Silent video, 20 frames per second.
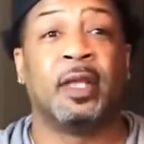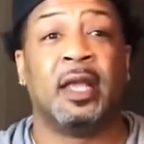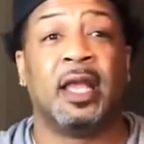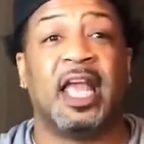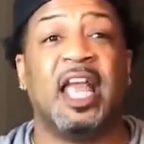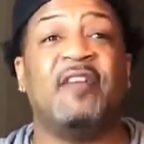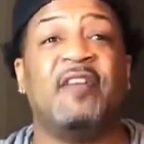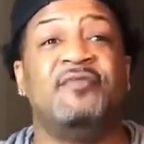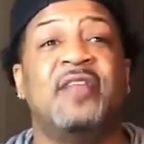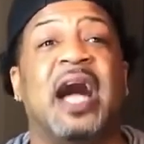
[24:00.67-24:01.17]

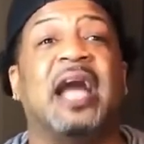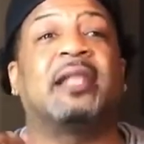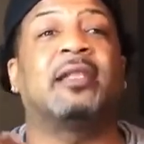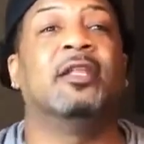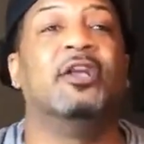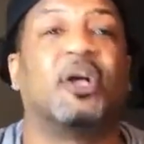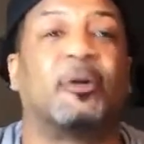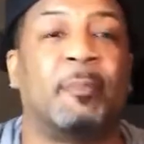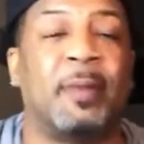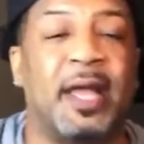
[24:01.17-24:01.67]

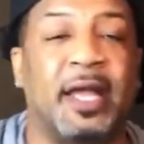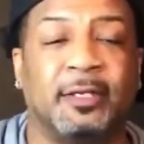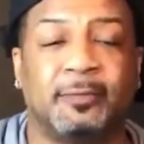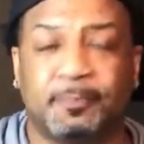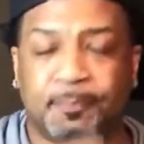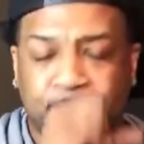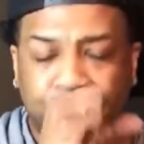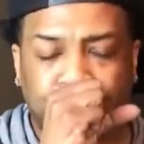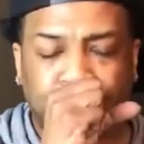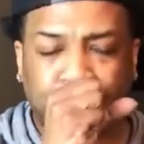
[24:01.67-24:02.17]
look,
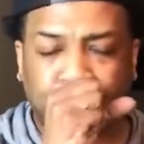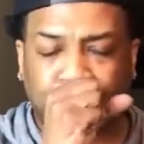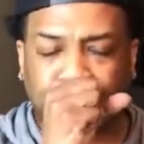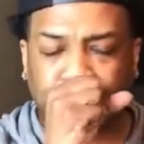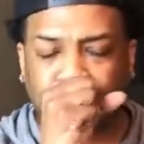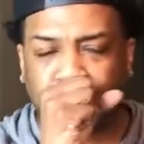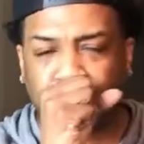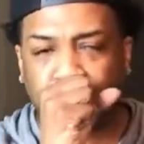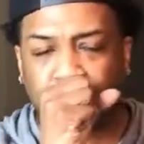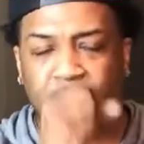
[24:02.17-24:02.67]
man,
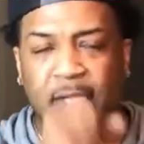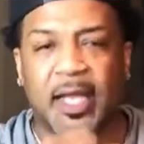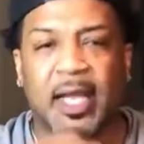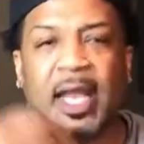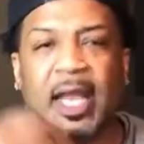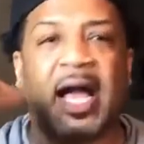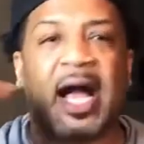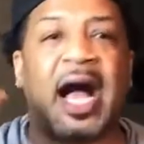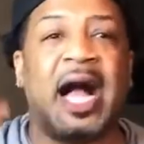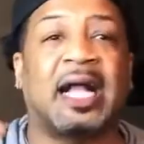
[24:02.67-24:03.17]

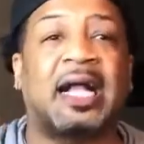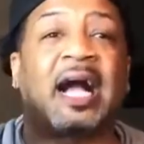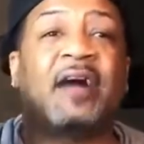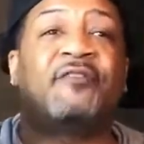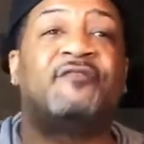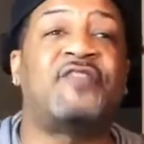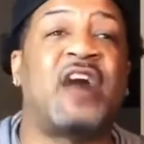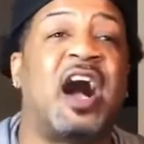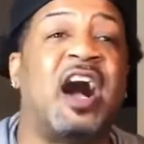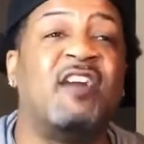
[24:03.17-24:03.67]
I
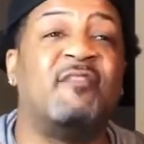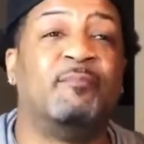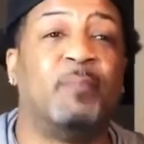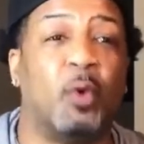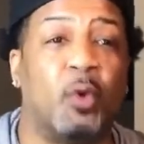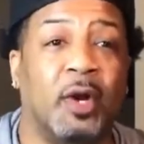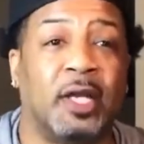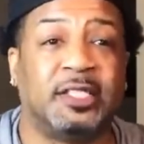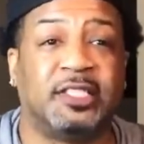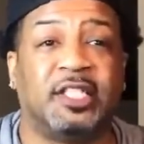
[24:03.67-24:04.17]
got 5
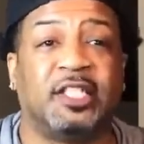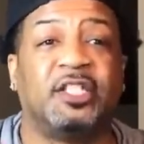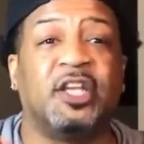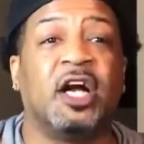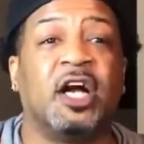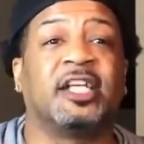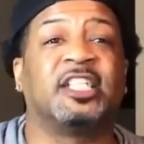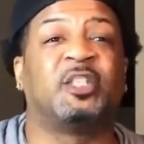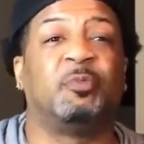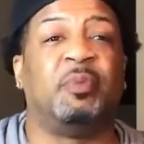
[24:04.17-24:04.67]
boys,
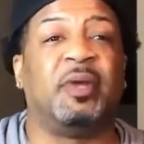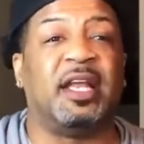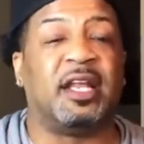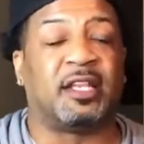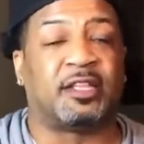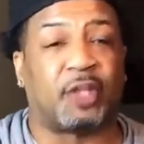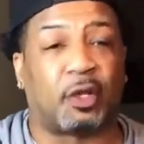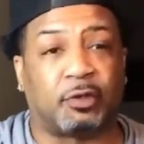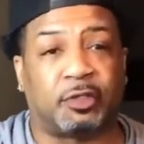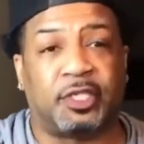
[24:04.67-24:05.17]
youngest
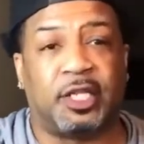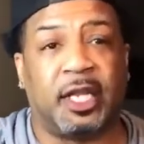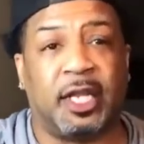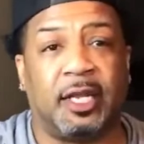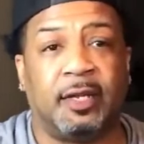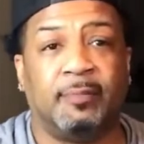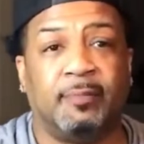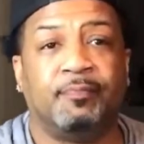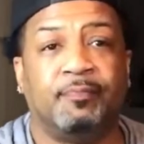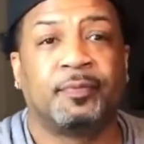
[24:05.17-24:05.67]
being
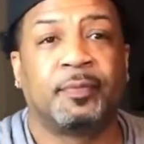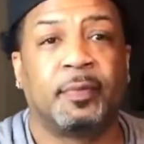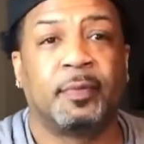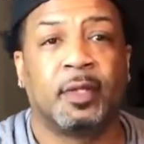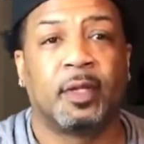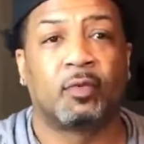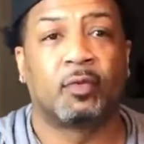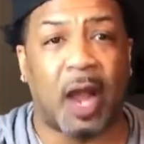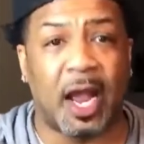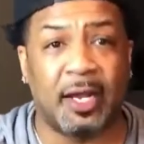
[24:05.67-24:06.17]
13,
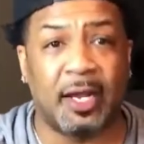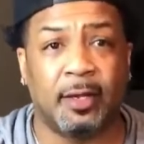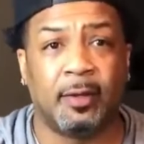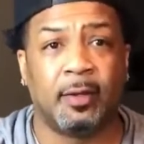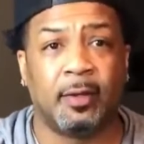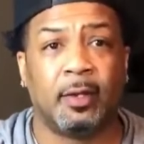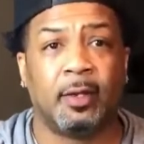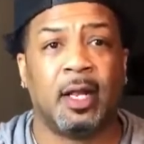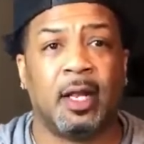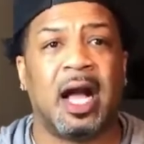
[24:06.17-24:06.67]

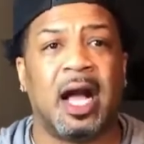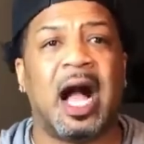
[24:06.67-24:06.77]
right?